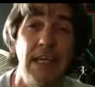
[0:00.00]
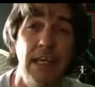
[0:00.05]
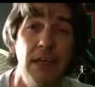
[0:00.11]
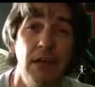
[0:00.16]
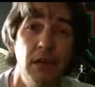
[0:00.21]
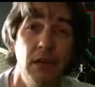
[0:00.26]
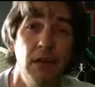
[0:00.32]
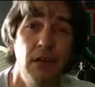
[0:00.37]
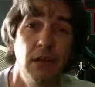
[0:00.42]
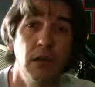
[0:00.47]

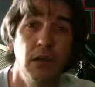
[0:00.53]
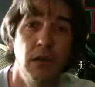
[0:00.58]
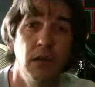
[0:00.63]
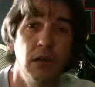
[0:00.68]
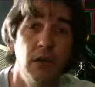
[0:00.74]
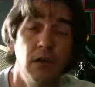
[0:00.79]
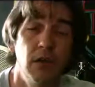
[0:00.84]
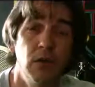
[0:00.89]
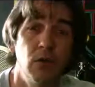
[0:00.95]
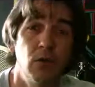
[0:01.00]

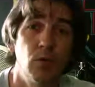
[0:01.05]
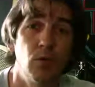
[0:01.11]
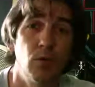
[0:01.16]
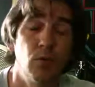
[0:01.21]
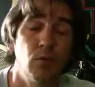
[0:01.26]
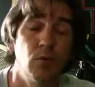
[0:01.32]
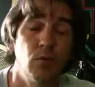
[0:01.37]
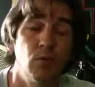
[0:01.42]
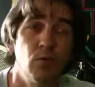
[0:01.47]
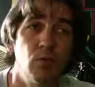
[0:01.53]

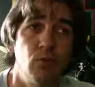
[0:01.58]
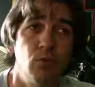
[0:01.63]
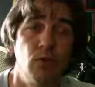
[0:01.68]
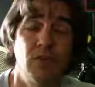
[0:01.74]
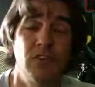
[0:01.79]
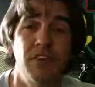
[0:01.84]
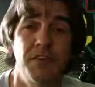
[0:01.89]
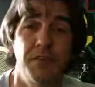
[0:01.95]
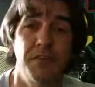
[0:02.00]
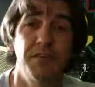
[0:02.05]

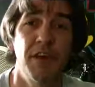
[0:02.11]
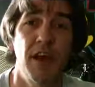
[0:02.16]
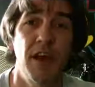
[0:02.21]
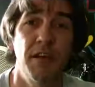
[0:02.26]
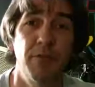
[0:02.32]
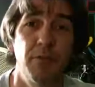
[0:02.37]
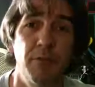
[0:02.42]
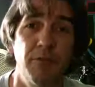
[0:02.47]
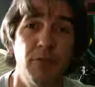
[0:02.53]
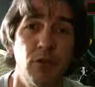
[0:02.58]
175
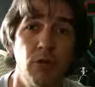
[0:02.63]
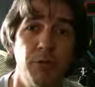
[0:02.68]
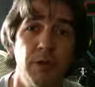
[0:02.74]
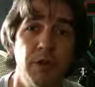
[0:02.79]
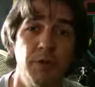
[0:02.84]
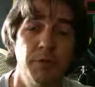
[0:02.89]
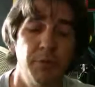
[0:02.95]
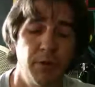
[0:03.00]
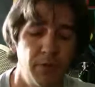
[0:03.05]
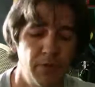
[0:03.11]
preferably,
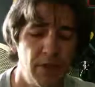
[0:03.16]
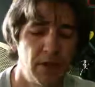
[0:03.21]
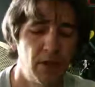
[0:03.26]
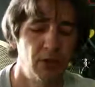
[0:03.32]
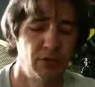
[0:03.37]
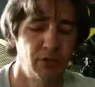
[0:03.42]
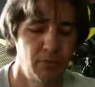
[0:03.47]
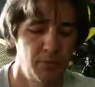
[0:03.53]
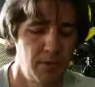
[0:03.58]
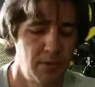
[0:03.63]
but that
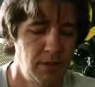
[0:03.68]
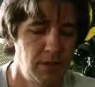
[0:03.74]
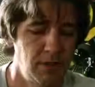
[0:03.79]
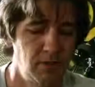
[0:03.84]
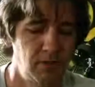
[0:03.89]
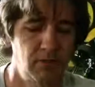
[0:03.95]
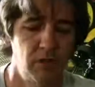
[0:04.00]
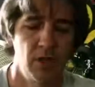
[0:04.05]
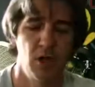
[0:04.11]
also means